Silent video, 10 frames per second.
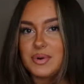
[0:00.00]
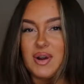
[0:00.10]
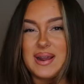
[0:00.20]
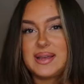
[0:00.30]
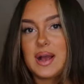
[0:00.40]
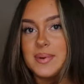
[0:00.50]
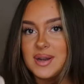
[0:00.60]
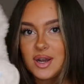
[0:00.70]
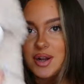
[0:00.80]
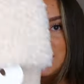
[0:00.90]
were great. They come in
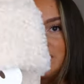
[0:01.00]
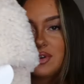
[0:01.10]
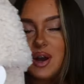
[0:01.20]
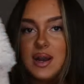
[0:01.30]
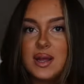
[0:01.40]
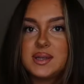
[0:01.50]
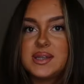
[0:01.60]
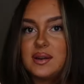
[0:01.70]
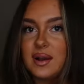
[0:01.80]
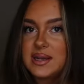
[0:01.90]
loads of different colors,
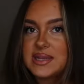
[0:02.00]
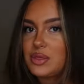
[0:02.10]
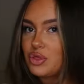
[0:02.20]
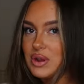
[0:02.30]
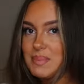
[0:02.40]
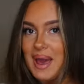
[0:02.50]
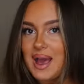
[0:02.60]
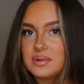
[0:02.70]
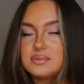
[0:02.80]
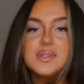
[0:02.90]
and like I said,
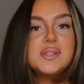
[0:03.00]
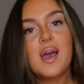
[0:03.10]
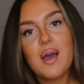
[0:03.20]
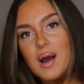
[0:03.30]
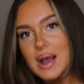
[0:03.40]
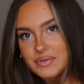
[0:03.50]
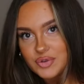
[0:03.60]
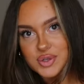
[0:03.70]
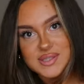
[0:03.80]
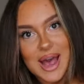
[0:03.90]
£3, either for
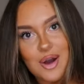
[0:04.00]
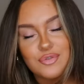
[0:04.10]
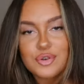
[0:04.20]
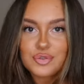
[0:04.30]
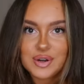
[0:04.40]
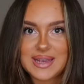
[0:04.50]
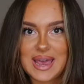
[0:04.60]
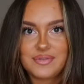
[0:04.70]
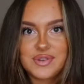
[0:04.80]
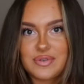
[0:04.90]
yourself or for a
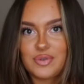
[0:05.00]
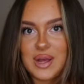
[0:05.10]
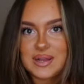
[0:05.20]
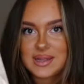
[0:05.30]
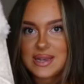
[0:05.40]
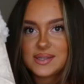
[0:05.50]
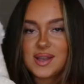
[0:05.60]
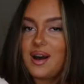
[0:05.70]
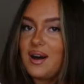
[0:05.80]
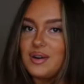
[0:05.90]
gift. I feel like these
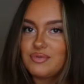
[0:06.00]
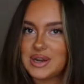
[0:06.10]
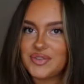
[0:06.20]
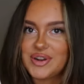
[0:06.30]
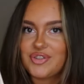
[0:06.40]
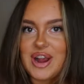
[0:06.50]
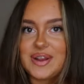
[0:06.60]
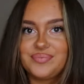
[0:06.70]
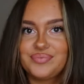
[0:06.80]
are really, really great.